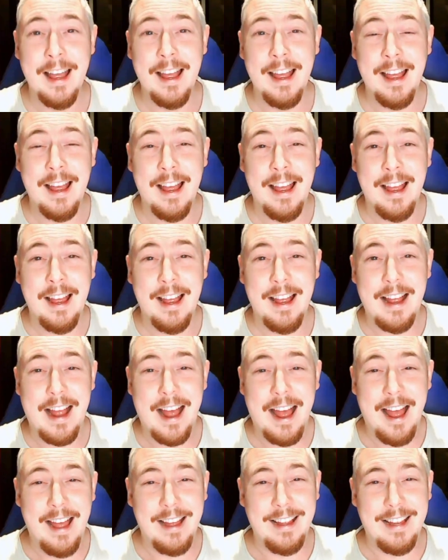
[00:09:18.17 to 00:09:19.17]

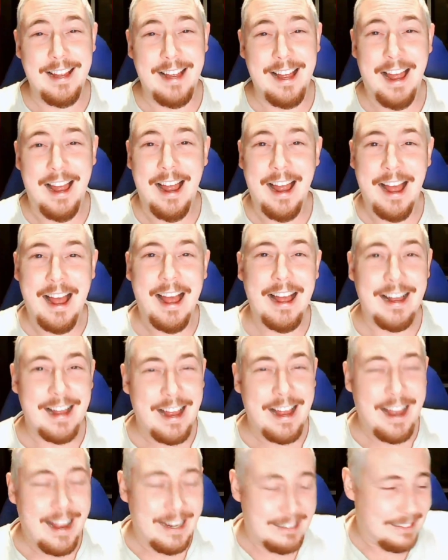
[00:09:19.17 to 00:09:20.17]

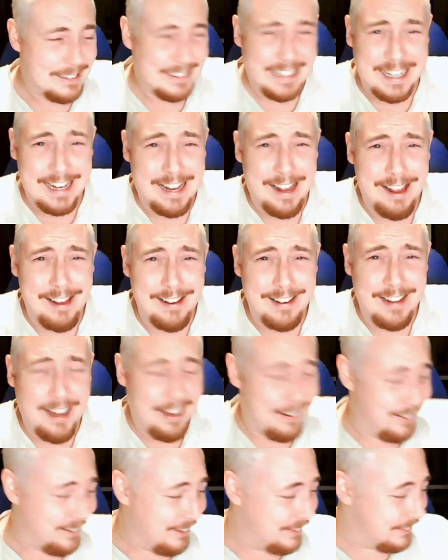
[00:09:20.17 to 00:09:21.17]
(no one is talking)